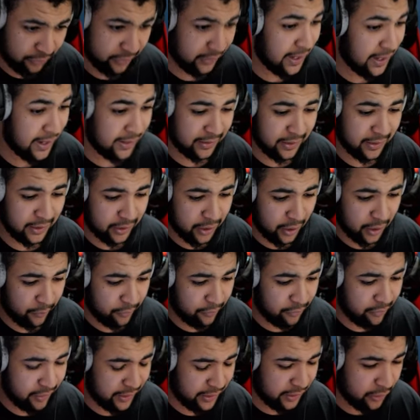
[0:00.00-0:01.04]
Yeah, there you go. We
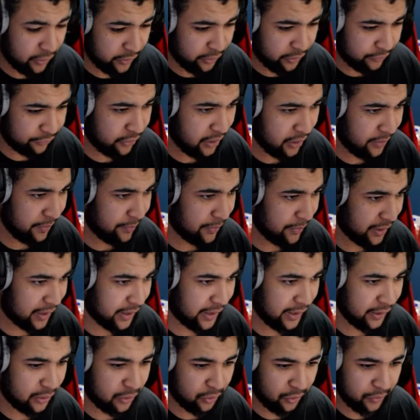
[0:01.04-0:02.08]
already got your freebie, my
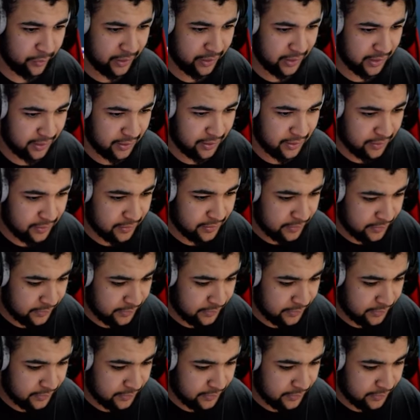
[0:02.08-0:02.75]
guy. I thought we did.